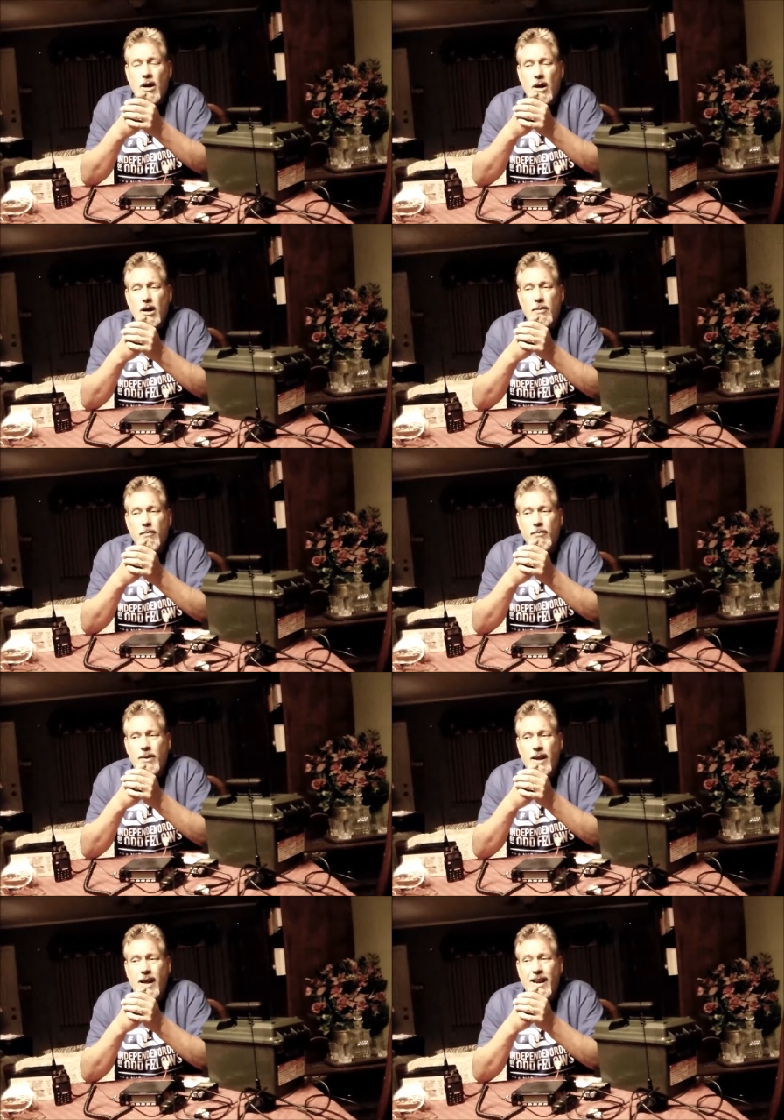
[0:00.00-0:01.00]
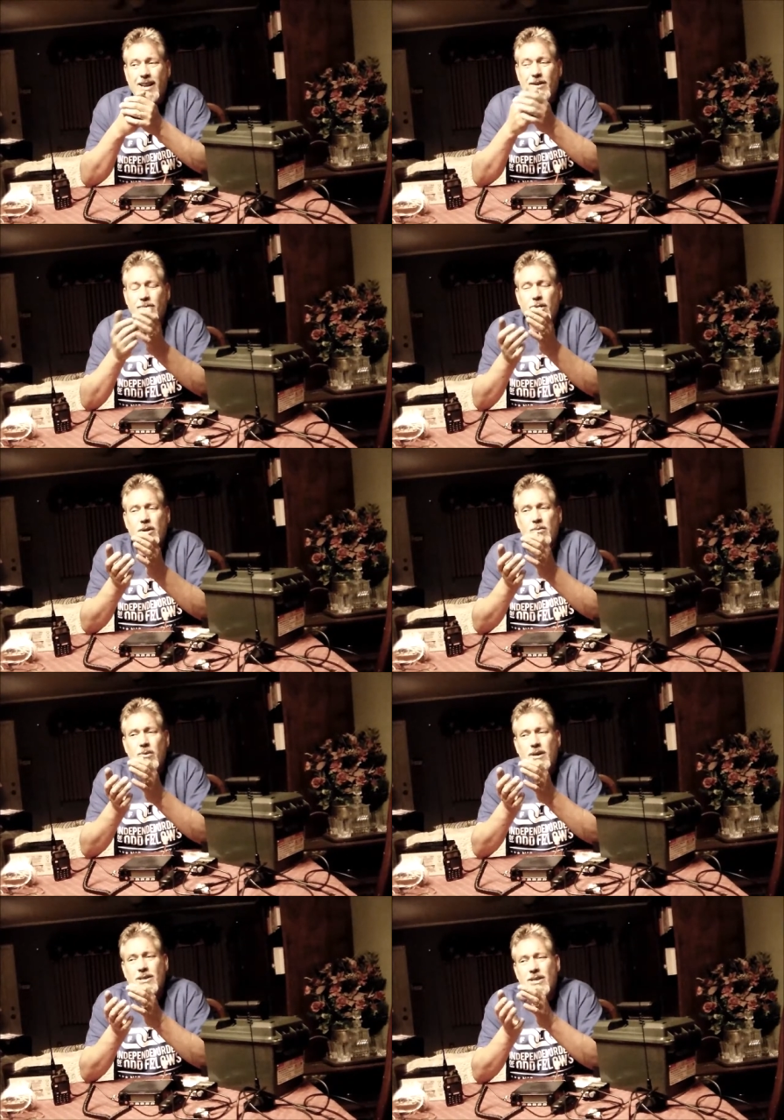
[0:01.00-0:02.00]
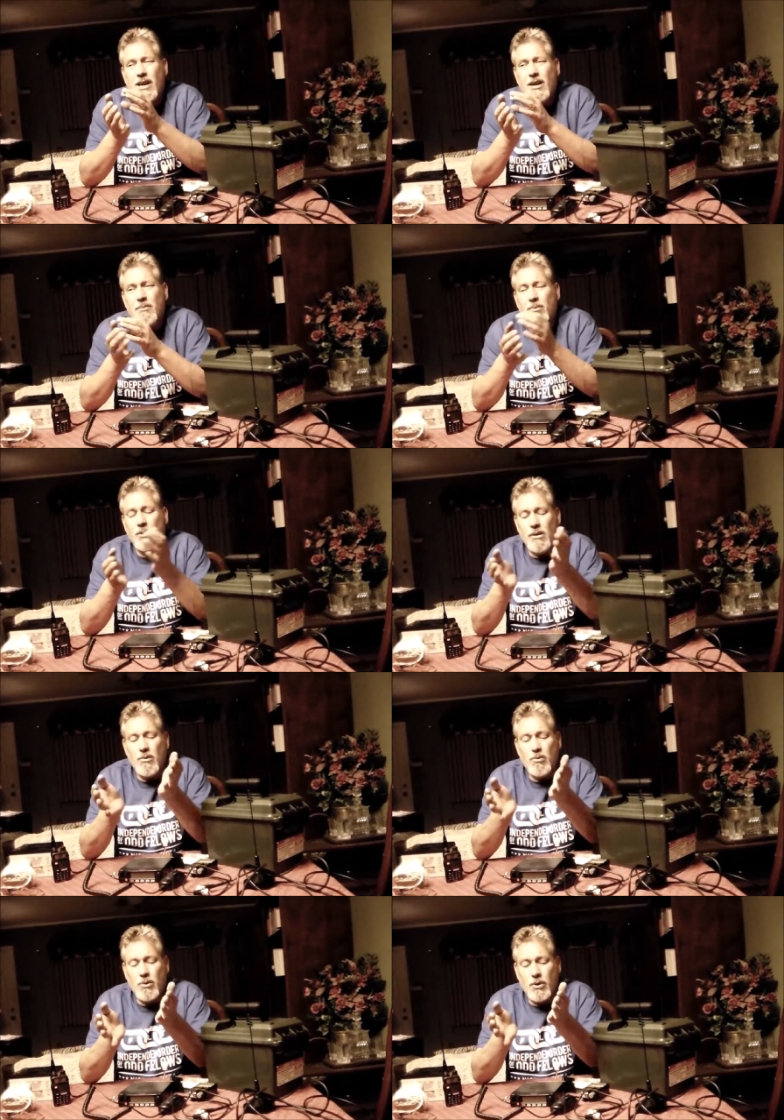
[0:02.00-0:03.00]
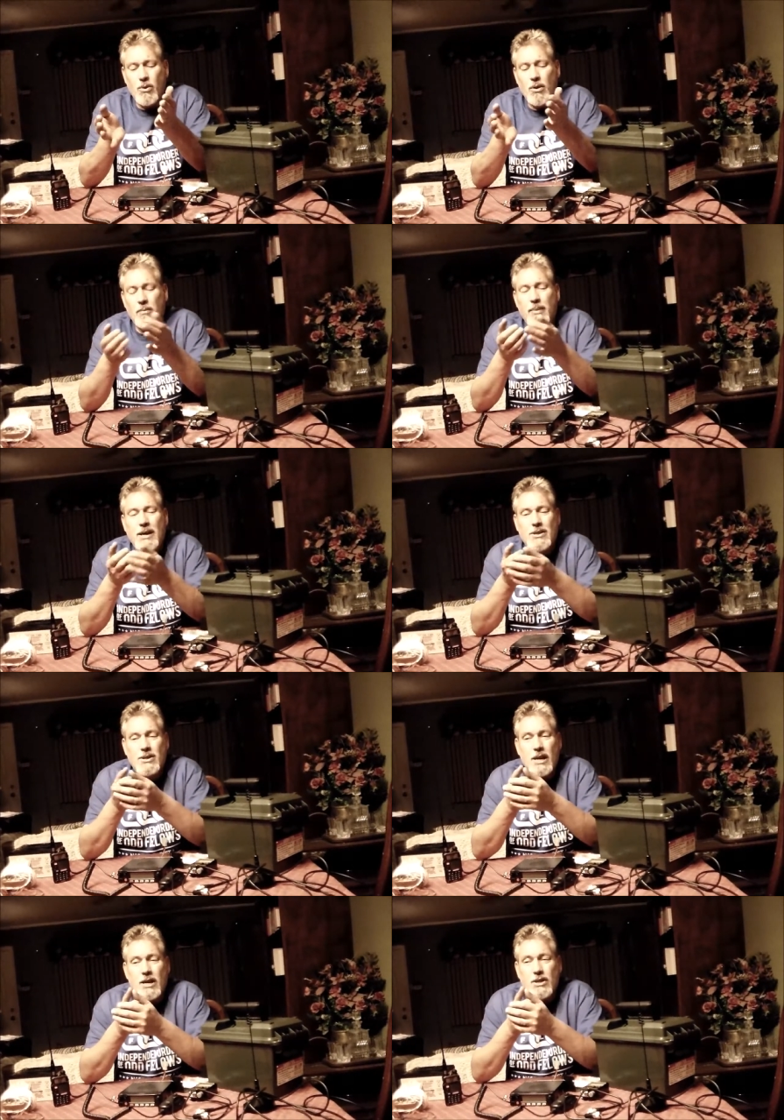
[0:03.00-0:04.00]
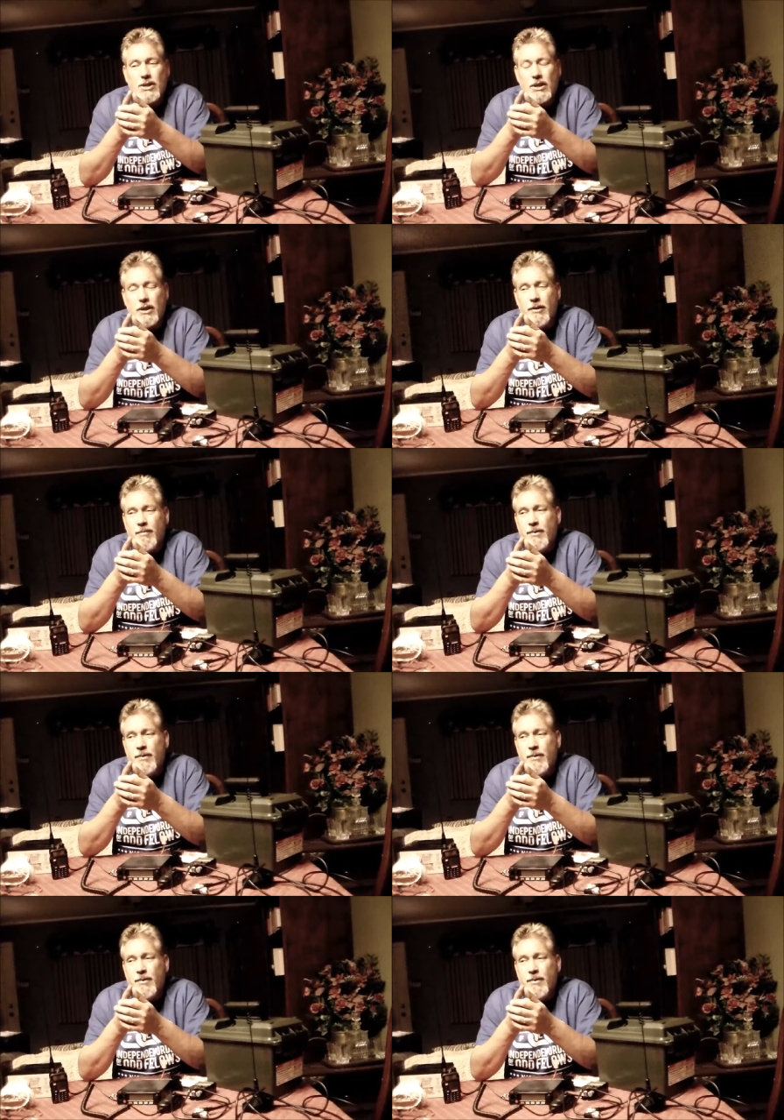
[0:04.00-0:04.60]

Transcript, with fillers: um, and I didn't really want to set up what you would call a base station,